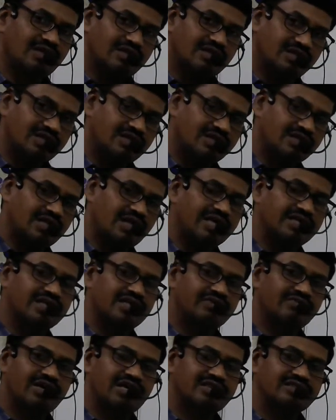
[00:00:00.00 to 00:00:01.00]
in higher
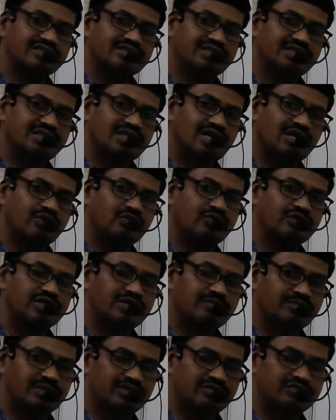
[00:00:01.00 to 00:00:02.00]
valency, how we
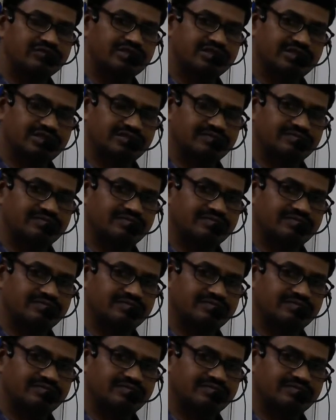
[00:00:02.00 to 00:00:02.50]
can pronounce.